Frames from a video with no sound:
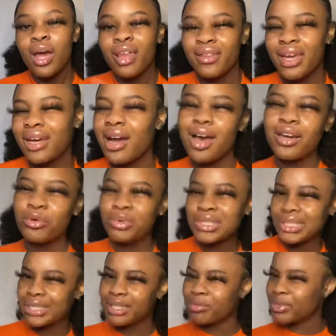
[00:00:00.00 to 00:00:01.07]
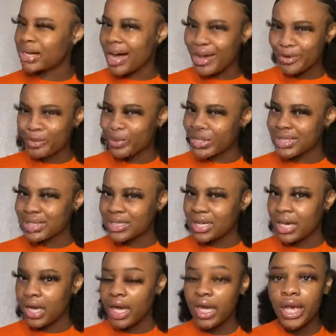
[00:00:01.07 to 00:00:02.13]
They kind of was the thing, but kind of
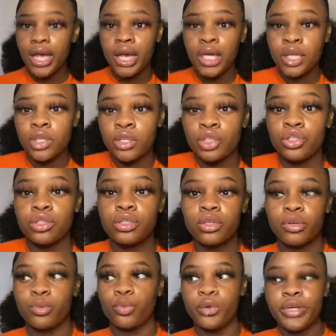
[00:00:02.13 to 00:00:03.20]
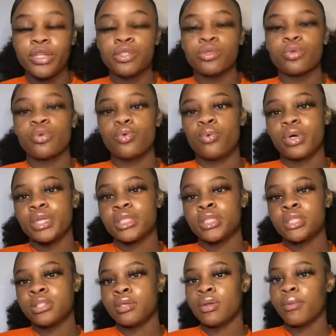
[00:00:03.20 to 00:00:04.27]
wasn't. And Weasel was
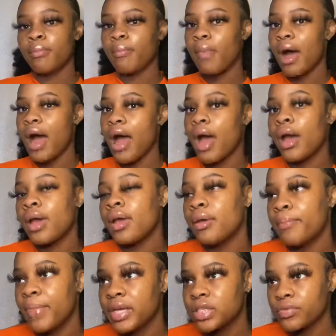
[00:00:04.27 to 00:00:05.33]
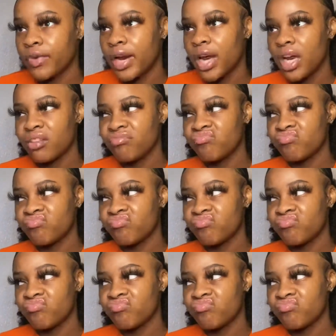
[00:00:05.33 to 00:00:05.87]
my best friend,